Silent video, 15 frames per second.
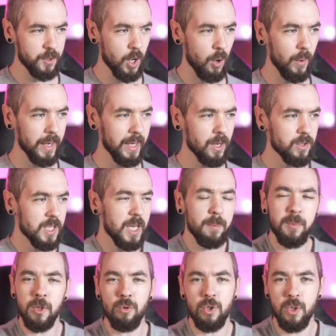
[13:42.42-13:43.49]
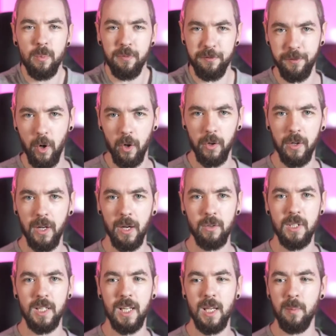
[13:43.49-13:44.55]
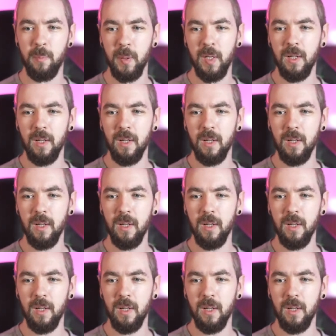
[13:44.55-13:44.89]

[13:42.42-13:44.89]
going, how to keep YouTube fun, how to keep